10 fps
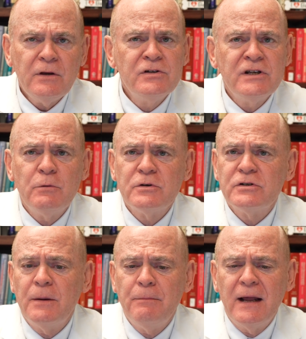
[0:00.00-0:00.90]
We see it with
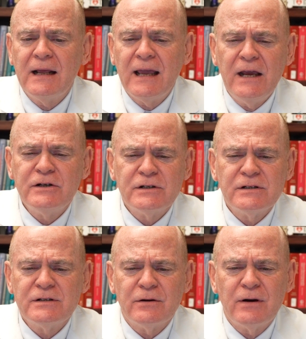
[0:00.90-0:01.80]
some
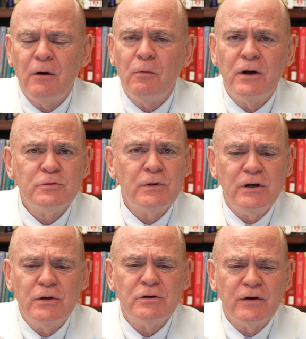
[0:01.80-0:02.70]
medications. that are not ones we
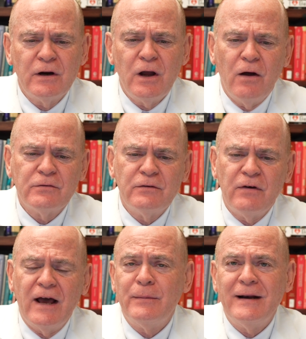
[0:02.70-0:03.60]
use very often.
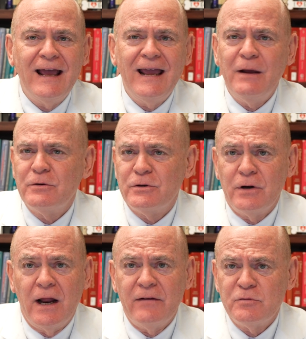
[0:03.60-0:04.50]
Vitamin A, which you're
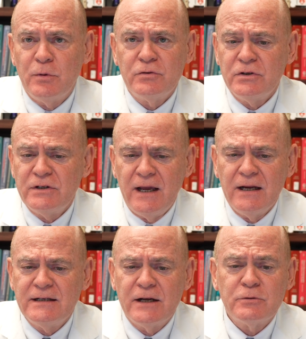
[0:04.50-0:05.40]
not even supposed to
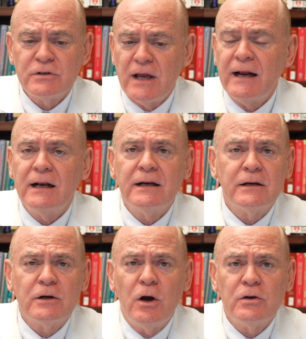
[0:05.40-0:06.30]
take. Tetracycline
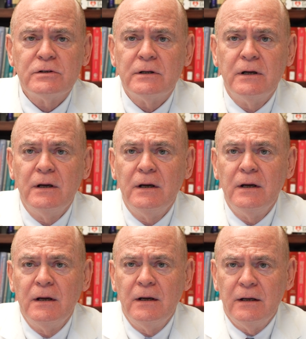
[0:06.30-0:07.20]
can cause it.
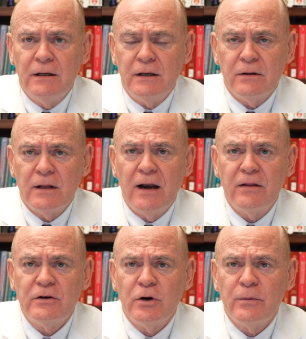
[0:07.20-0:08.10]
You know, a lot of
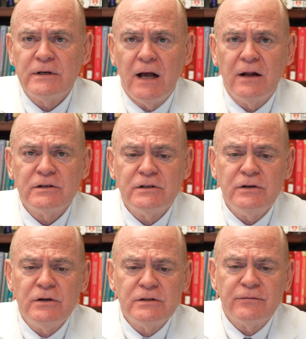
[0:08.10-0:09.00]
the dermatologists still
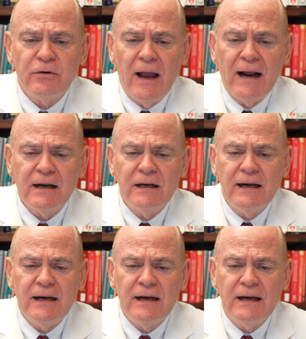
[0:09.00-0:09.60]
use it for acne.